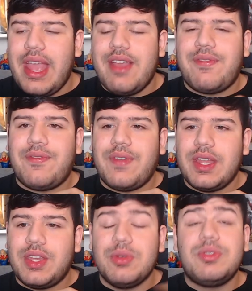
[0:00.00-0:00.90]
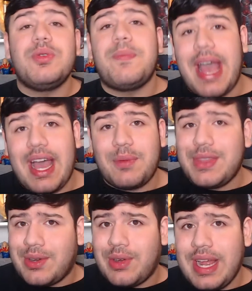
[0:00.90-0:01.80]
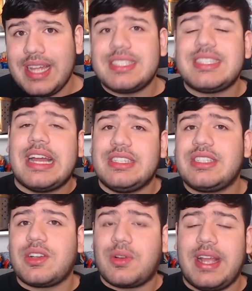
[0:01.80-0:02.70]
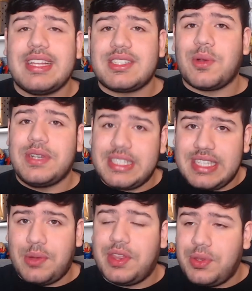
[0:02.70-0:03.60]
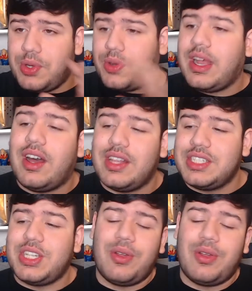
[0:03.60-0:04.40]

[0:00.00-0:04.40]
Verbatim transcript: if you do bad with the grades, that is the grade that's going to stick with you through college.